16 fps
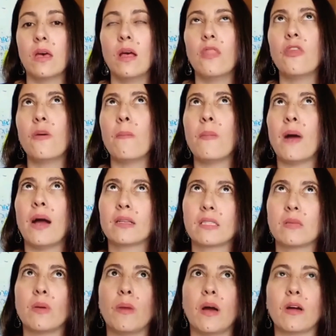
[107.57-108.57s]
the
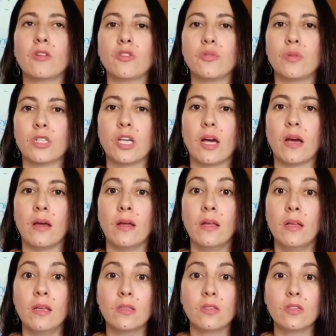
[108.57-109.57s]
maximum I could reach out
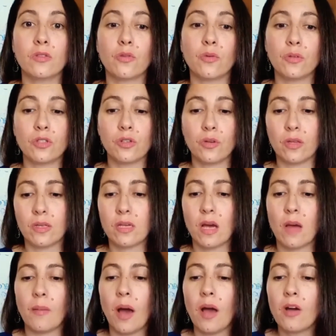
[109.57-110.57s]
to during the time.
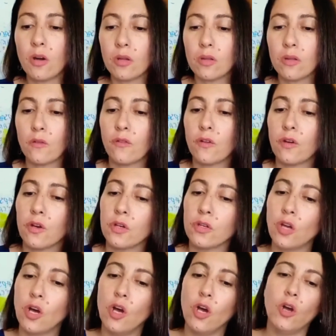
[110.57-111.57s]
I got on the phone
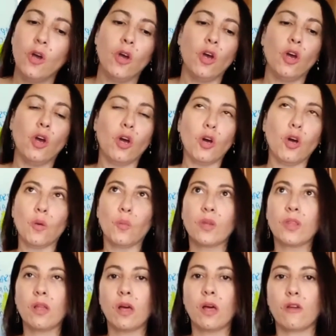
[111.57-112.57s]
with
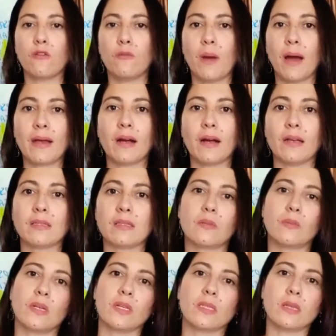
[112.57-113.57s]
a lot of my
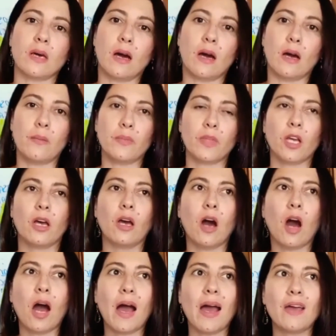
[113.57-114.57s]
customers.
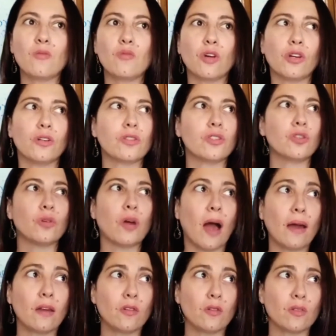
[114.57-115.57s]
I wrote 2
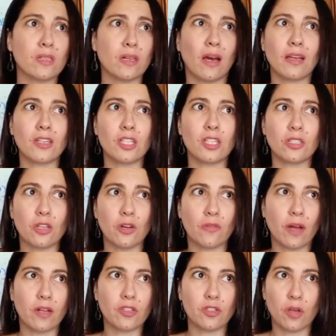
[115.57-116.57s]
articles, and I actually don't
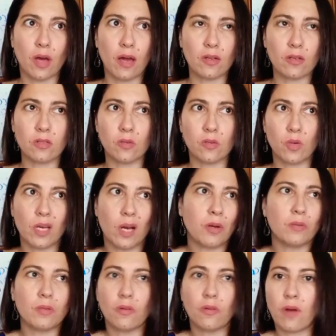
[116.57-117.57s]
write 2 articles a week. I
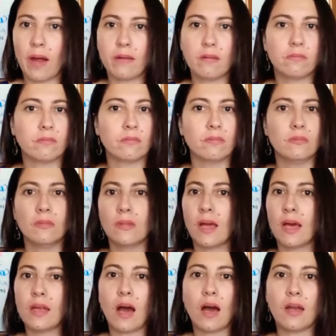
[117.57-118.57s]
probably write
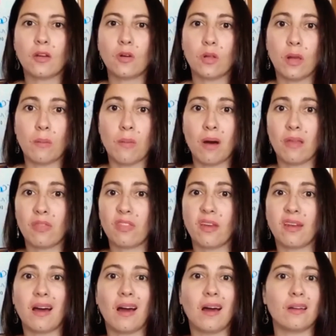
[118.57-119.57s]
an article a month
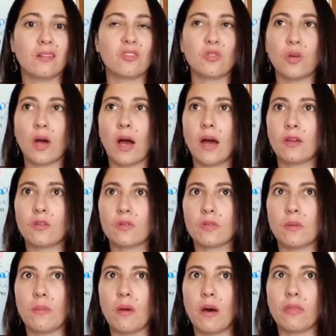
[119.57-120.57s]
and 2 articles a
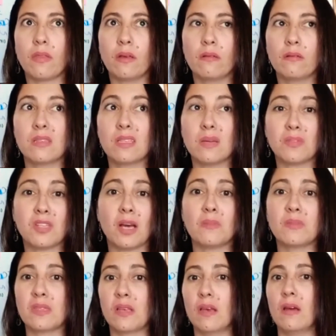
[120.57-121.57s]
month,
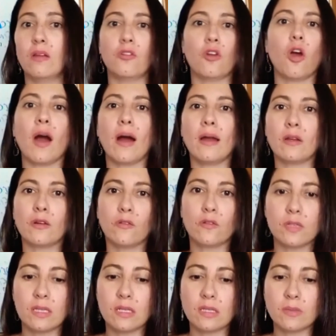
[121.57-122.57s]
sometimes no article for 6